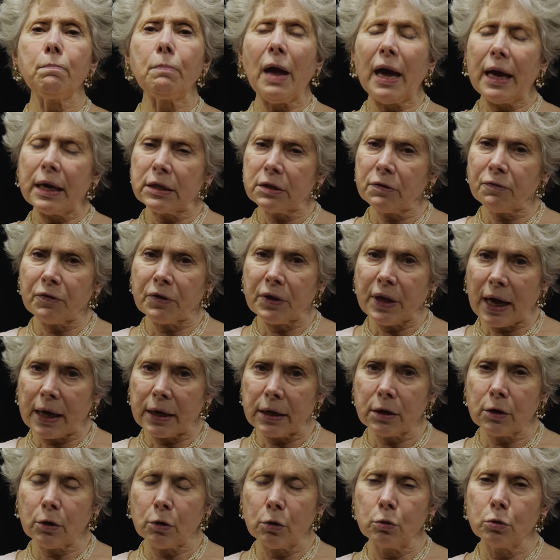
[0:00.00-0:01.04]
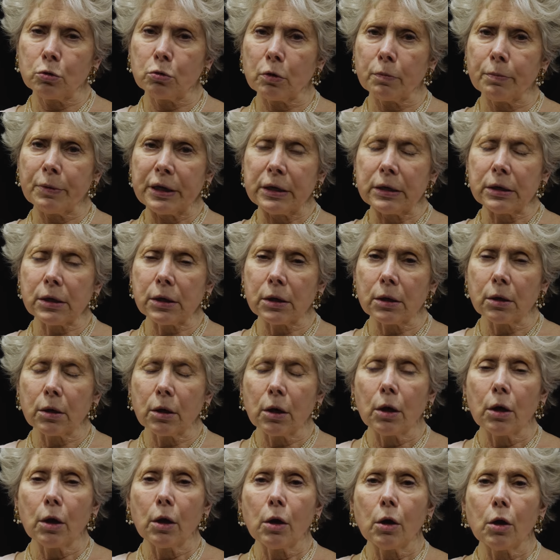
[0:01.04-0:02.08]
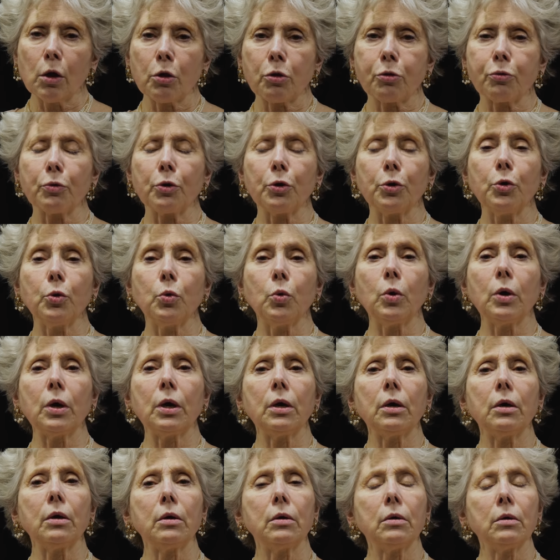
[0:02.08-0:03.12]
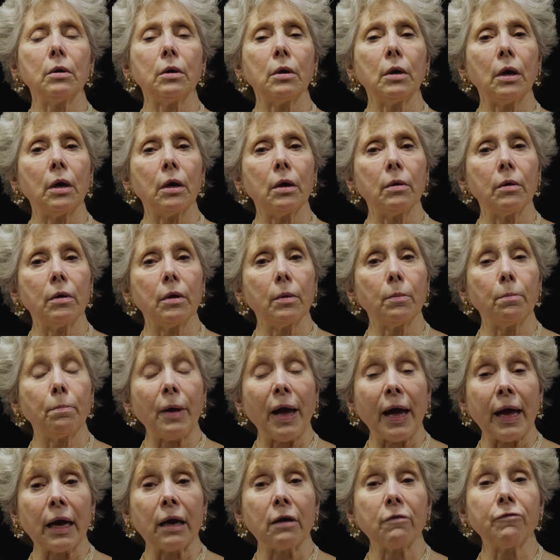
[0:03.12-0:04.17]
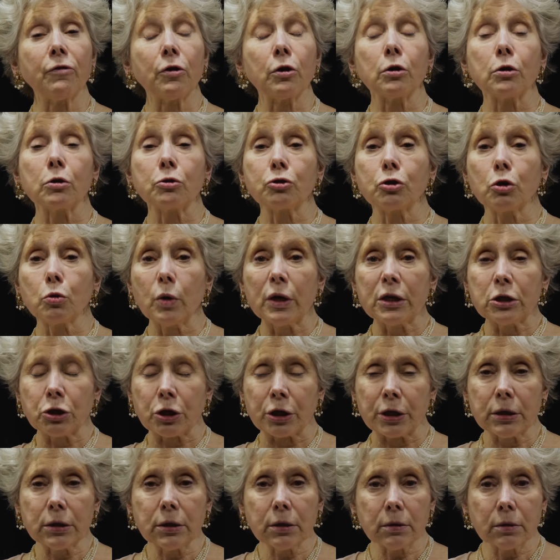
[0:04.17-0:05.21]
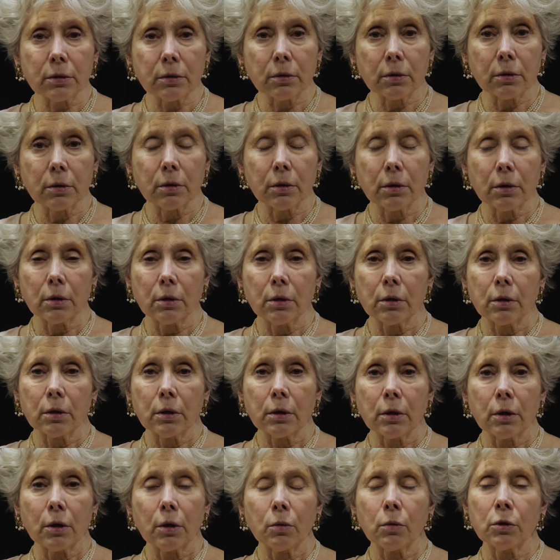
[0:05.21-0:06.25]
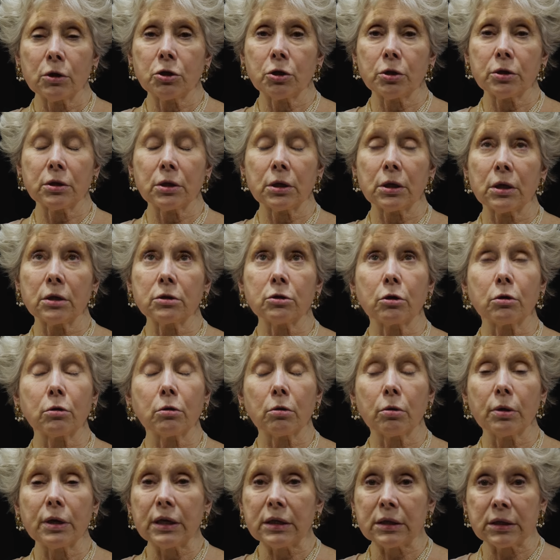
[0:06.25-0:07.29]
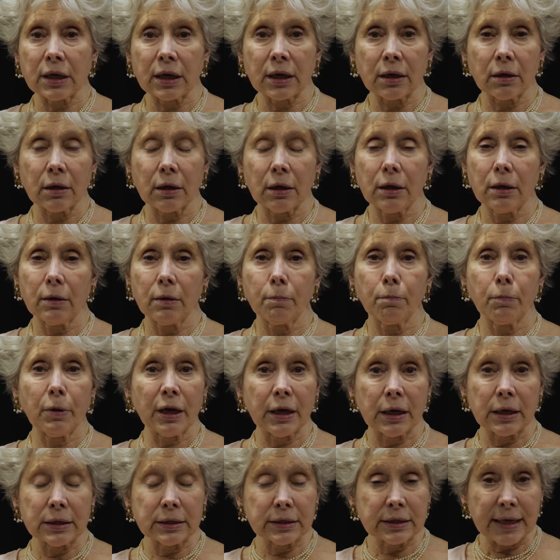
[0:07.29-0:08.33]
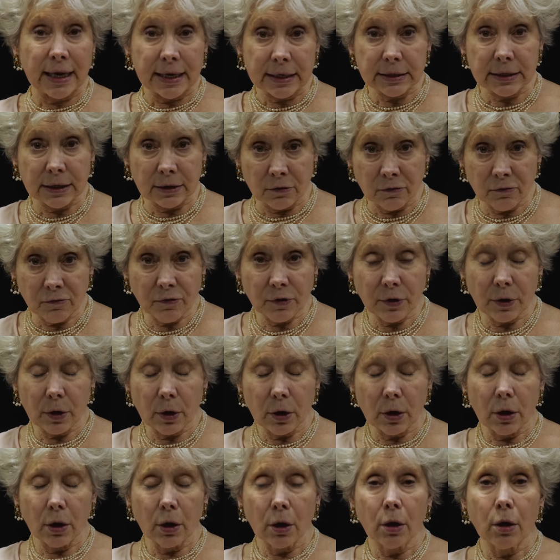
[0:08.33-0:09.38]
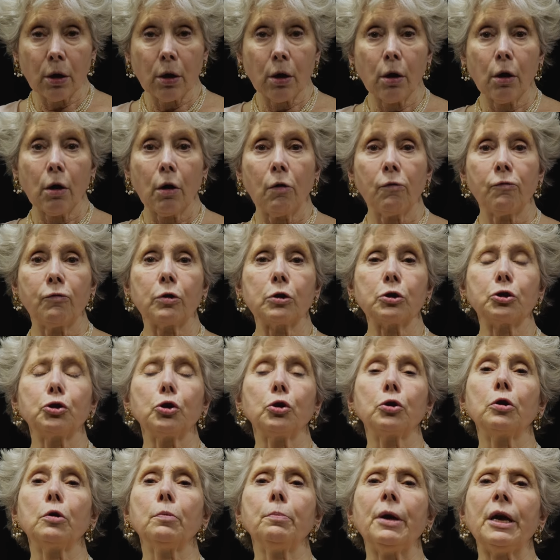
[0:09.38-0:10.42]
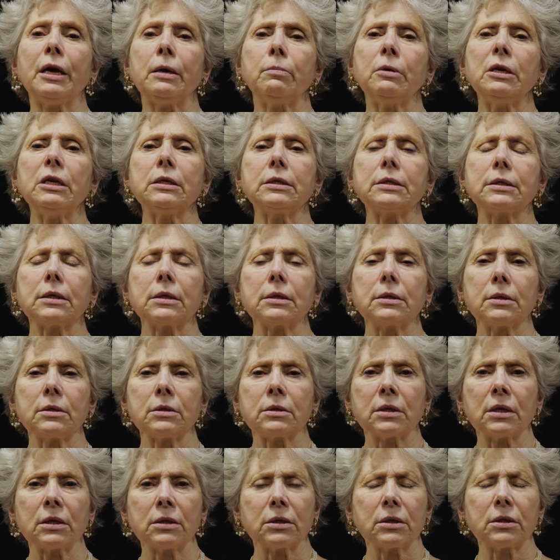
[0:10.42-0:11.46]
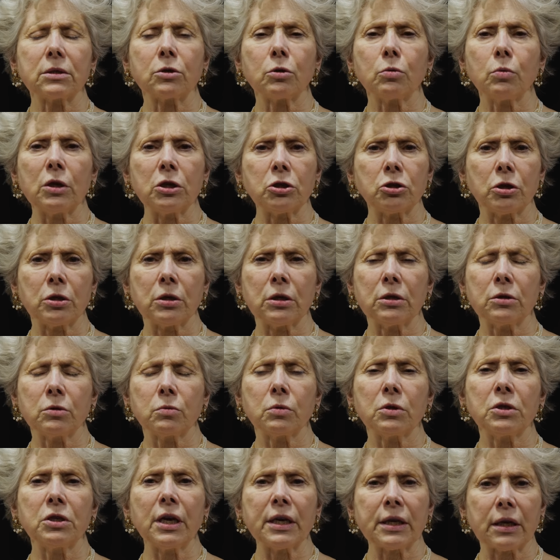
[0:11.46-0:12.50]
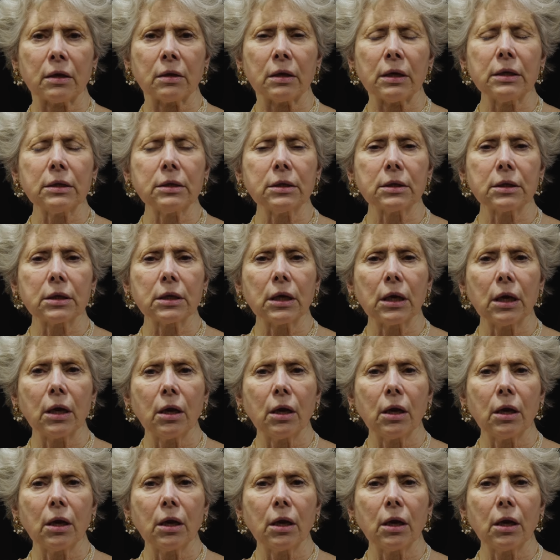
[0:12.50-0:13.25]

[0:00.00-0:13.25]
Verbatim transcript: pays for that accoutrement through paying for her tuition, which is an increasingly big incentive for sugar babies, since tuition is ridiculous,